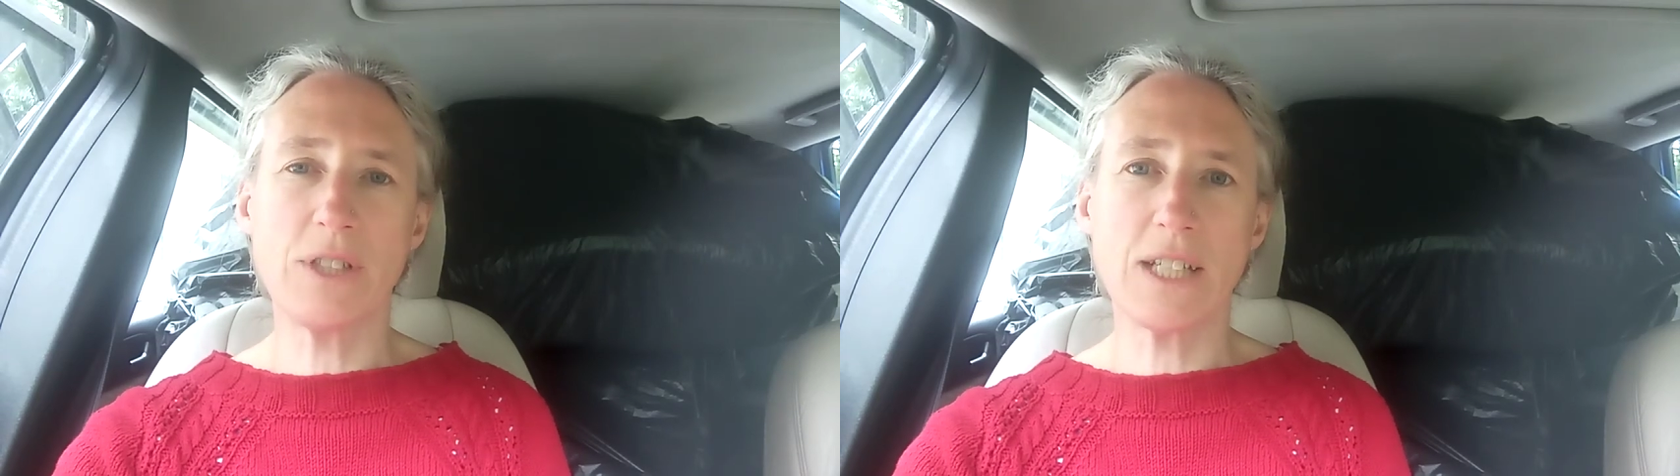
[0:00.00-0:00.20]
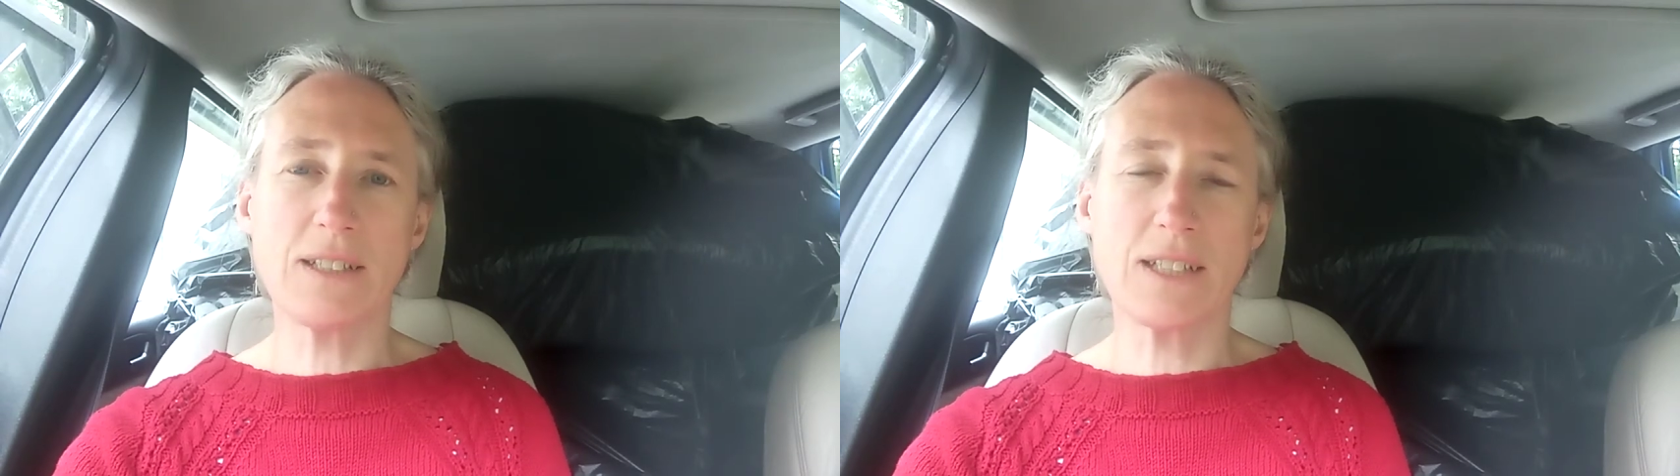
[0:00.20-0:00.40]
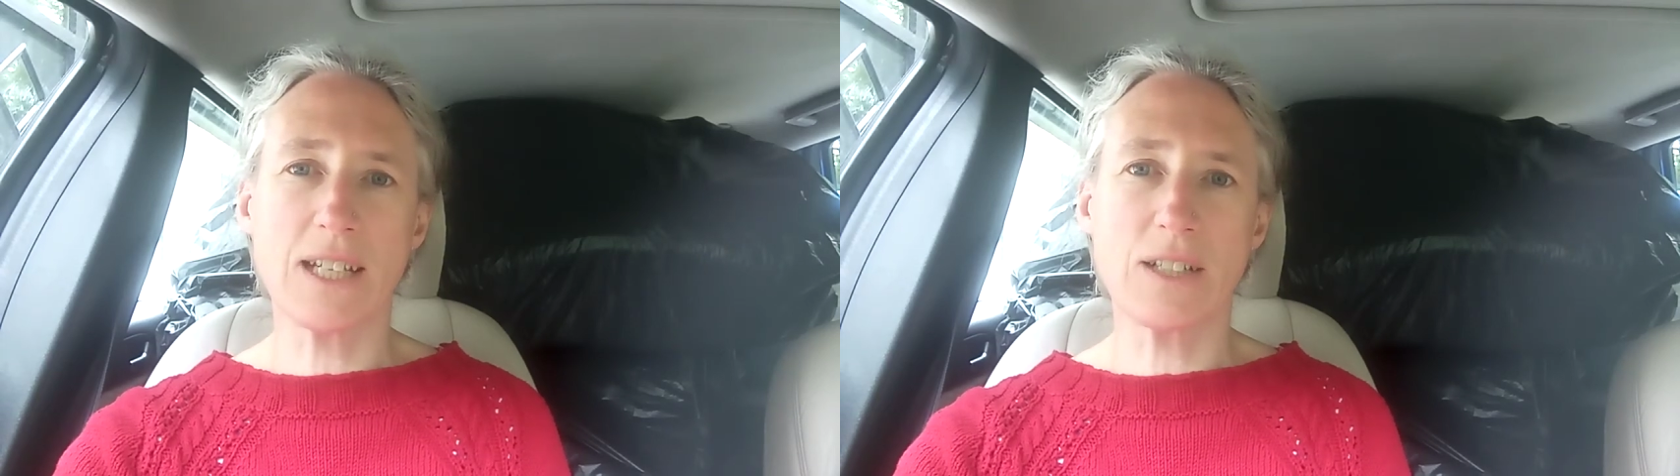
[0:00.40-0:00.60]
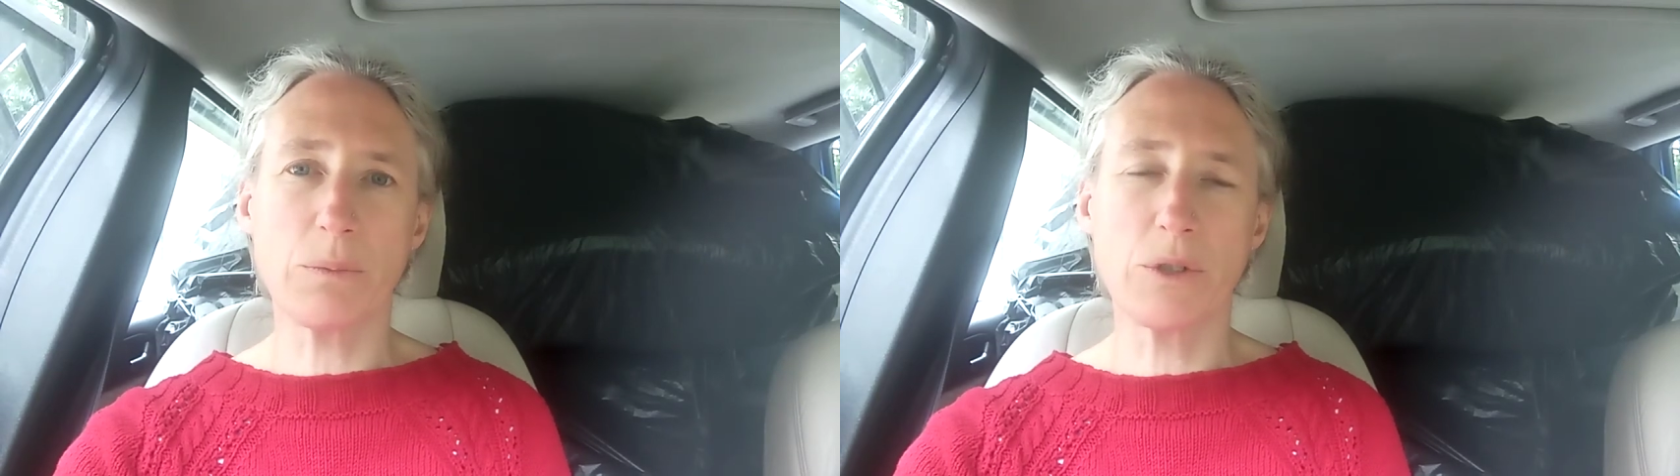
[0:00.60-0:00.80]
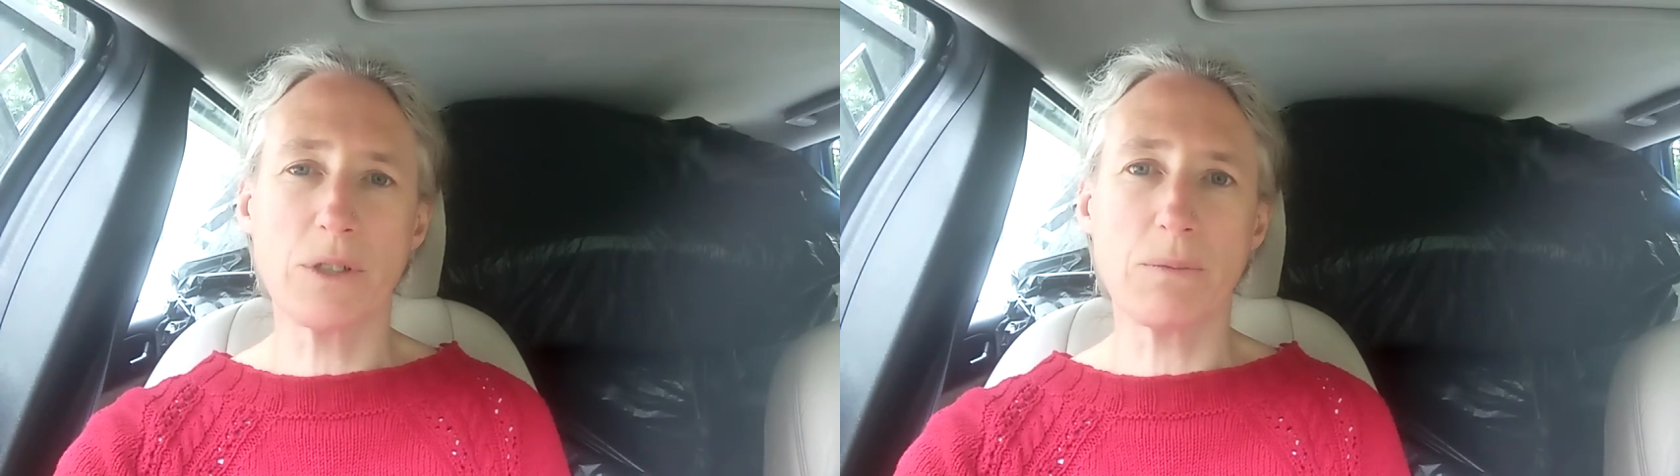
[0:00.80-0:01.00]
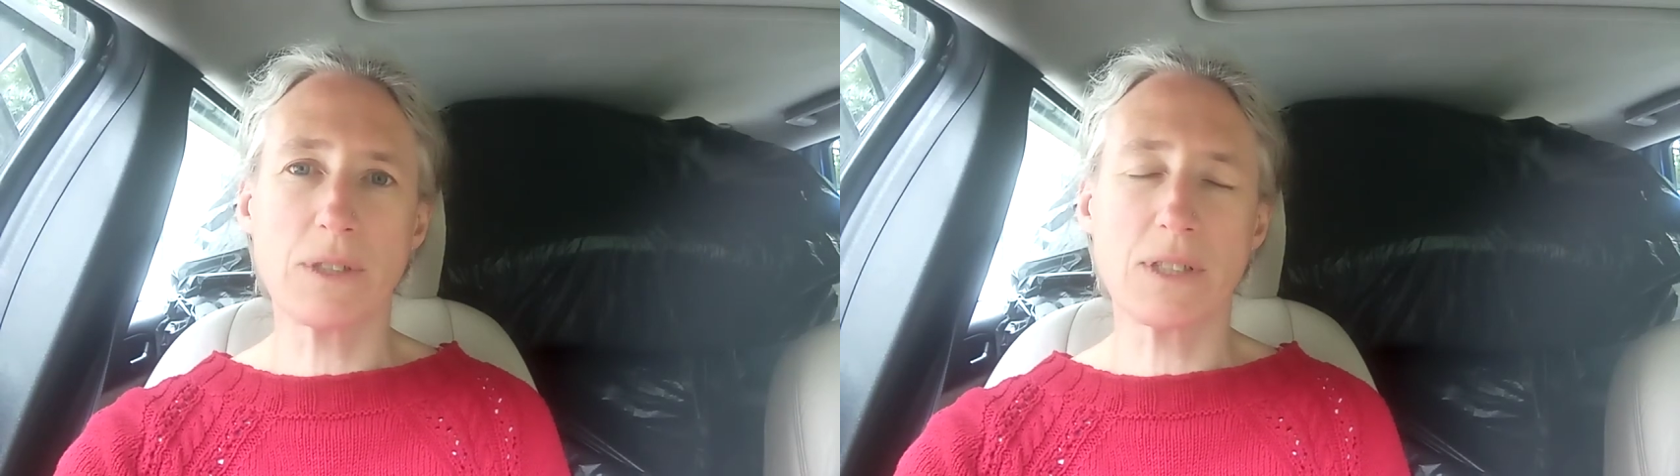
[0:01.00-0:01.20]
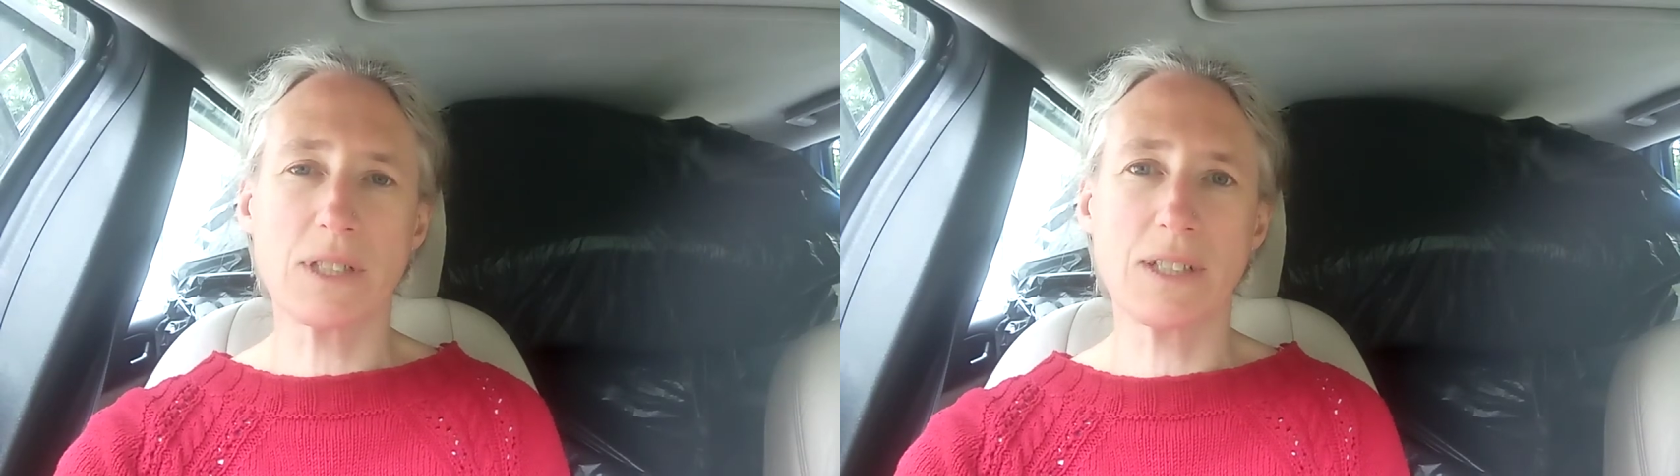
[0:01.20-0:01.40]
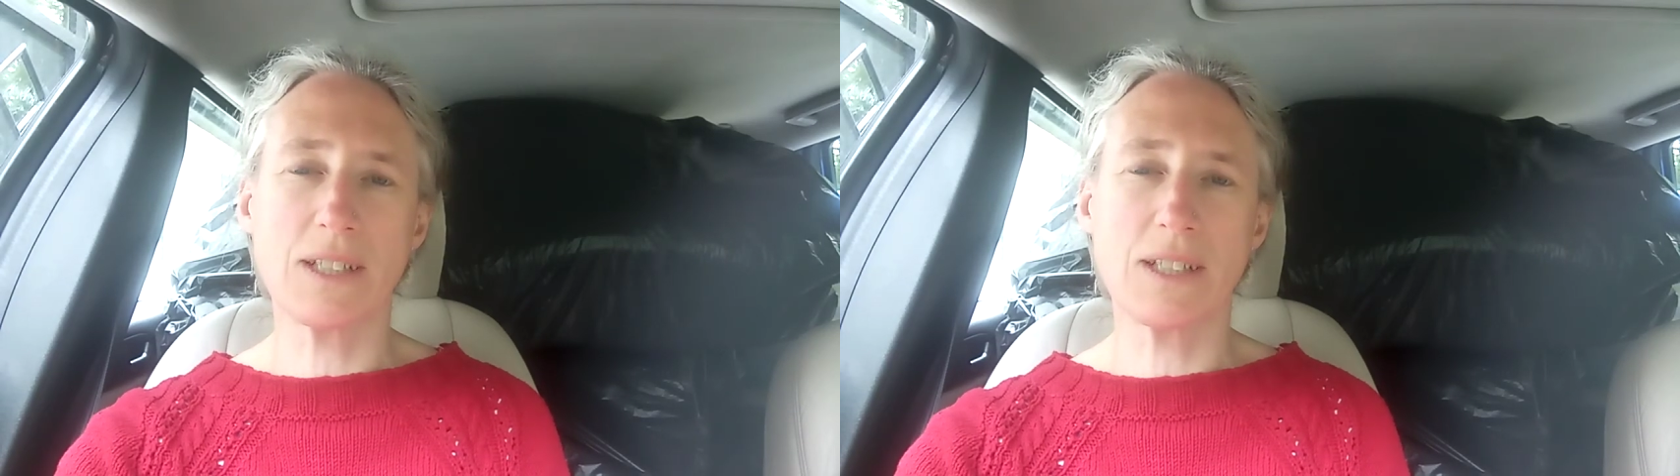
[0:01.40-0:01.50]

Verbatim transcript: days to get an appointment,